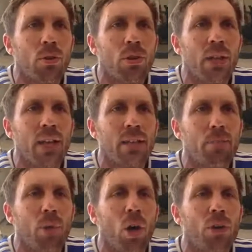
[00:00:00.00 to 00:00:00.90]

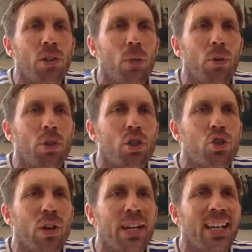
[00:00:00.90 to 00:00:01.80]
I want you to
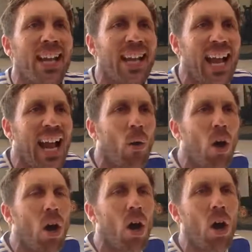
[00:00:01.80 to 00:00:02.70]
straighten your leg
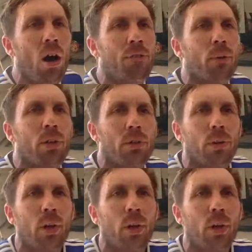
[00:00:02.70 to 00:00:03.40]
out afterwards.